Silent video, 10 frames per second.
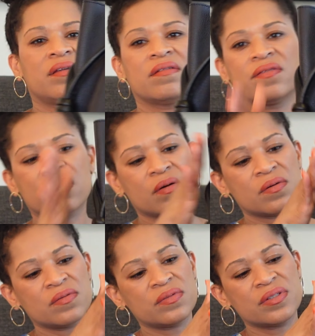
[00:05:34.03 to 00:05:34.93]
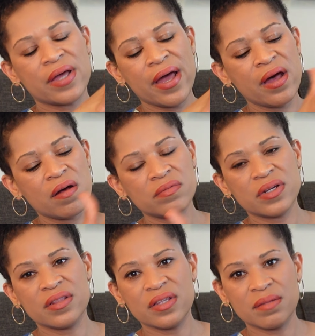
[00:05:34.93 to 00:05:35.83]
of goes out
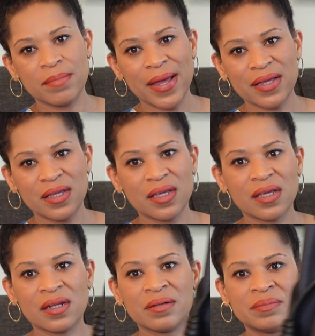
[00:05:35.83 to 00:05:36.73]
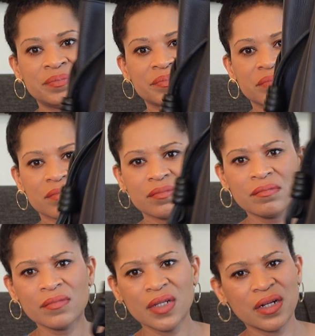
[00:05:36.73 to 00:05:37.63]
and then back in.
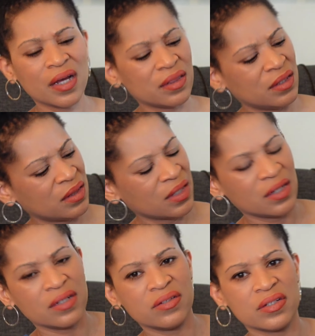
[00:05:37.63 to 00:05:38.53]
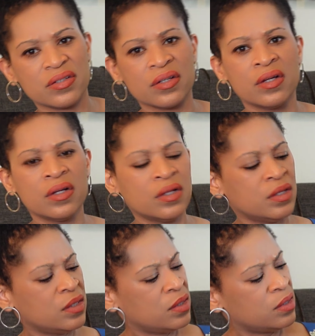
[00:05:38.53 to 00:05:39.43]
And I think that is just
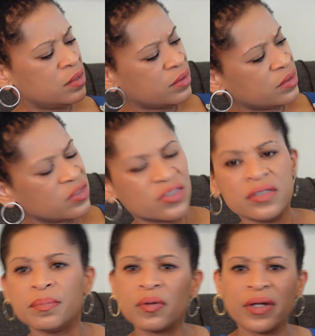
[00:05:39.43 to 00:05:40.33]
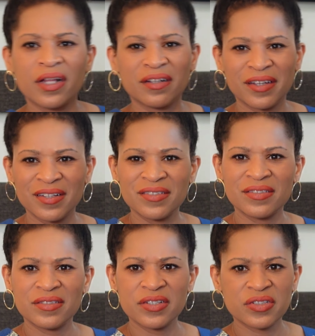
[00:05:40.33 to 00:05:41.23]
simple elegance,
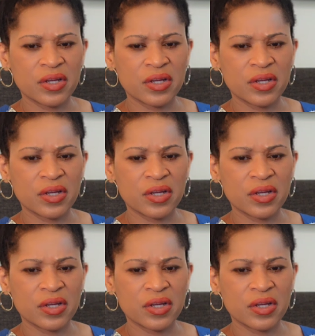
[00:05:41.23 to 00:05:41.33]
just